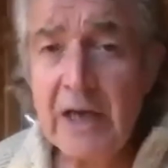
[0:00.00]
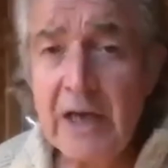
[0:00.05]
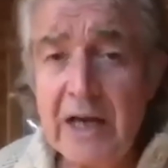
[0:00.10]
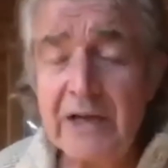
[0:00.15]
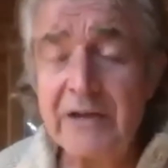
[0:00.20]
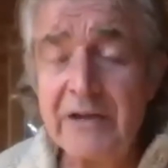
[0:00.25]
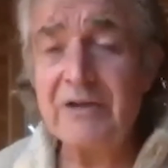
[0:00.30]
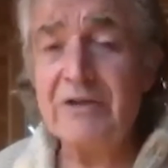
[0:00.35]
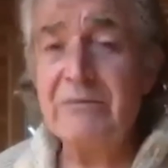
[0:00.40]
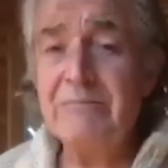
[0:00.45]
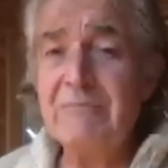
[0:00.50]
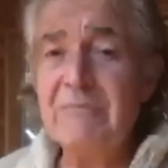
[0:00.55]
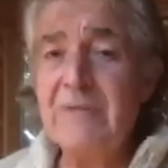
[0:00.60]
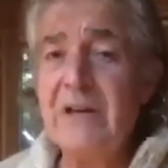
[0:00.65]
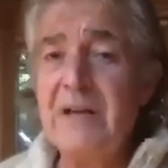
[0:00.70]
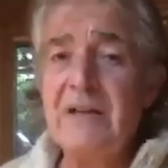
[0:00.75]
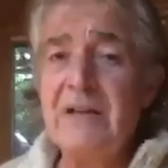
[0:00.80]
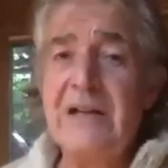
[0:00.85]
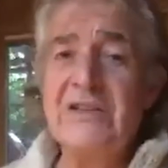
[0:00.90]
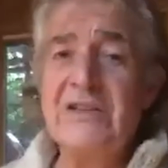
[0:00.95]
And
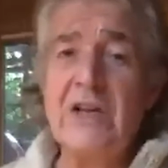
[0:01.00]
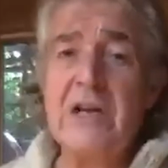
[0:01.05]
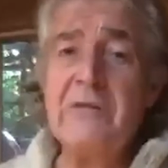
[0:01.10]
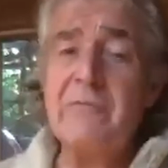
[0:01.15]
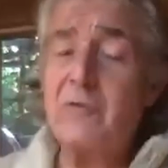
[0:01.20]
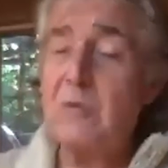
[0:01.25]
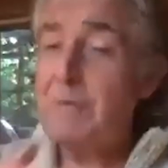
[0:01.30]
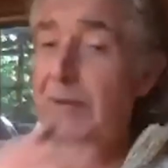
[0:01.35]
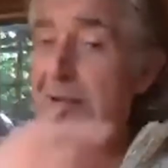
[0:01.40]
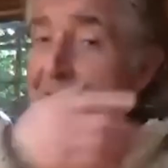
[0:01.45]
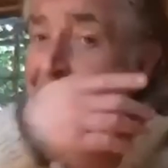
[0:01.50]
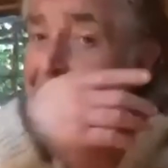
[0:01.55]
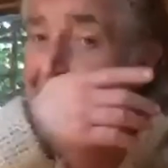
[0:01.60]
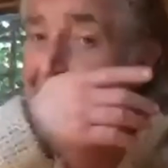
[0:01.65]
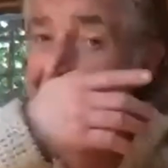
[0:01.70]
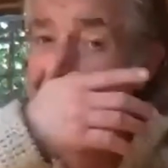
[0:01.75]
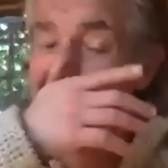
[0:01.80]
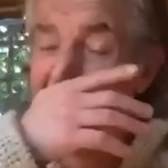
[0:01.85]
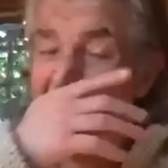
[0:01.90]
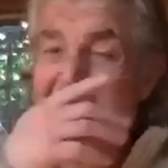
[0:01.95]
as I've
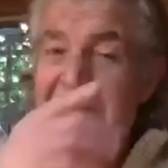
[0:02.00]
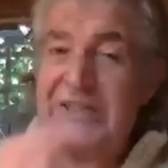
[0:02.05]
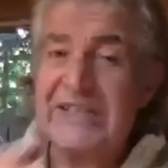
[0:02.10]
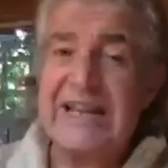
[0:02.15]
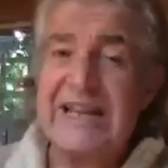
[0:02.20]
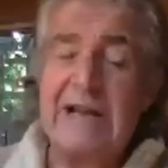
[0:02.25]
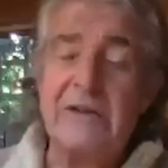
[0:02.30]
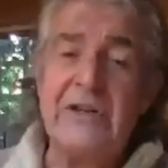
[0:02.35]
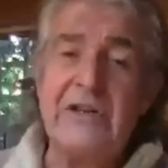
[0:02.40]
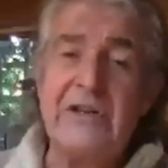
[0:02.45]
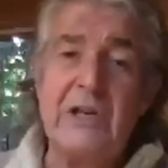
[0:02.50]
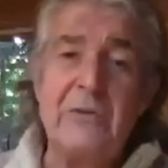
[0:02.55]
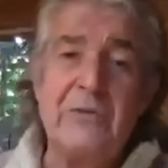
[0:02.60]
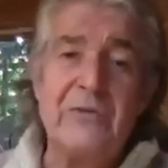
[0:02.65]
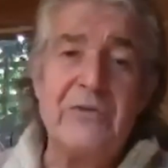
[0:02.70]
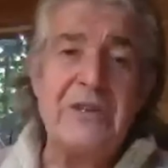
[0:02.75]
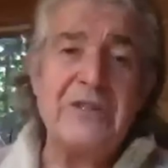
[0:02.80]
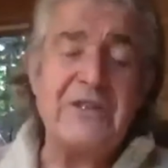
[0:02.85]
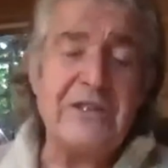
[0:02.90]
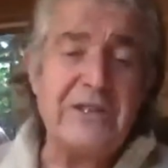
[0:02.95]
repeatedly pointed out,
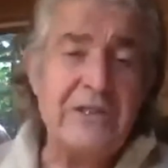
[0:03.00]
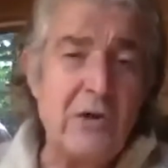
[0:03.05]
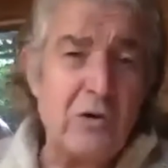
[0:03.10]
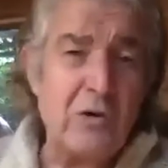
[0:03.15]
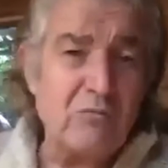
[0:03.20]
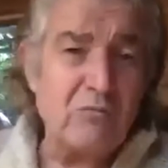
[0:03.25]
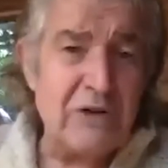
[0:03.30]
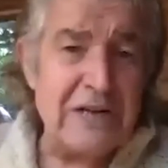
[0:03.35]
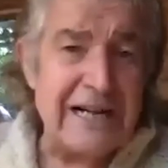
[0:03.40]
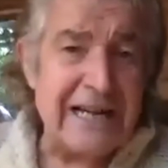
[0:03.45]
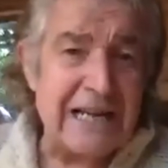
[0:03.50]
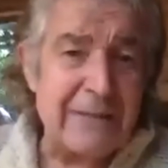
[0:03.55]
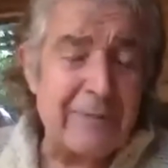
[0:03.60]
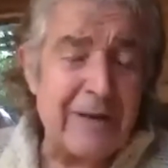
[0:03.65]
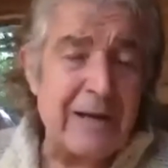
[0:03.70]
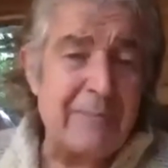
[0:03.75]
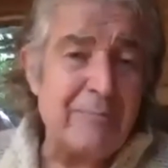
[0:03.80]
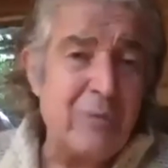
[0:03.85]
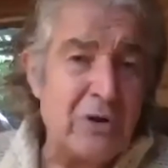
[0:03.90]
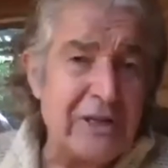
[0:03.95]
this is not really
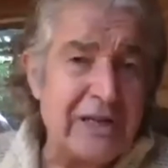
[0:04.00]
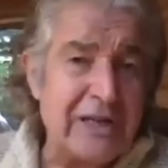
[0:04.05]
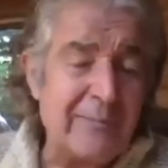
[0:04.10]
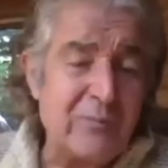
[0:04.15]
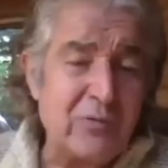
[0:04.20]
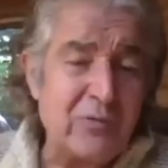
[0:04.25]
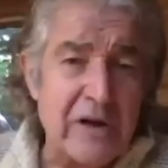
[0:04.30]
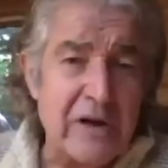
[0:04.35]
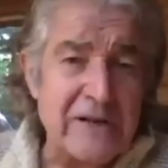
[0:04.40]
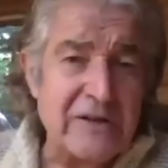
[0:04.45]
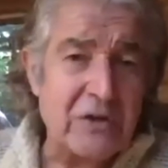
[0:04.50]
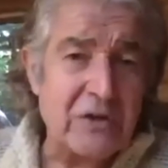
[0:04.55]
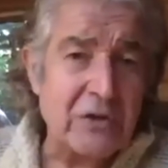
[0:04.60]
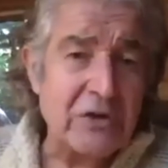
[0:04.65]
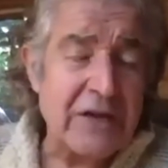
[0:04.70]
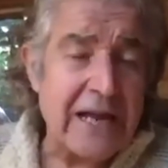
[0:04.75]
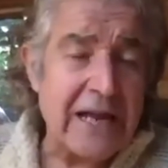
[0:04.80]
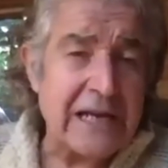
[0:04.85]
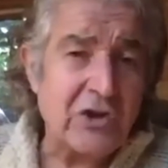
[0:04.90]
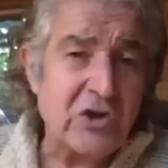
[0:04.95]
about putting a price
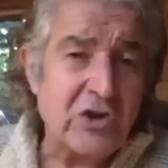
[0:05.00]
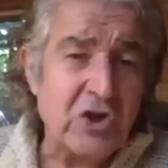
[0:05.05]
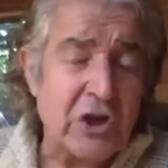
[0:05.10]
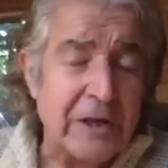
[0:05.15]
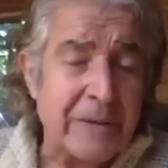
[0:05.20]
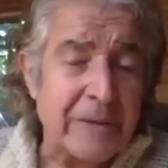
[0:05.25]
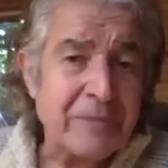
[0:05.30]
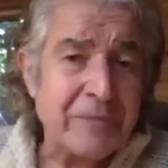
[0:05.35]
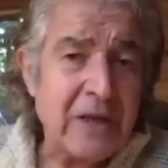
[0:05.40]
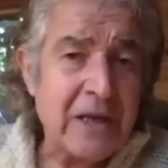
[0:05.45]
on nature.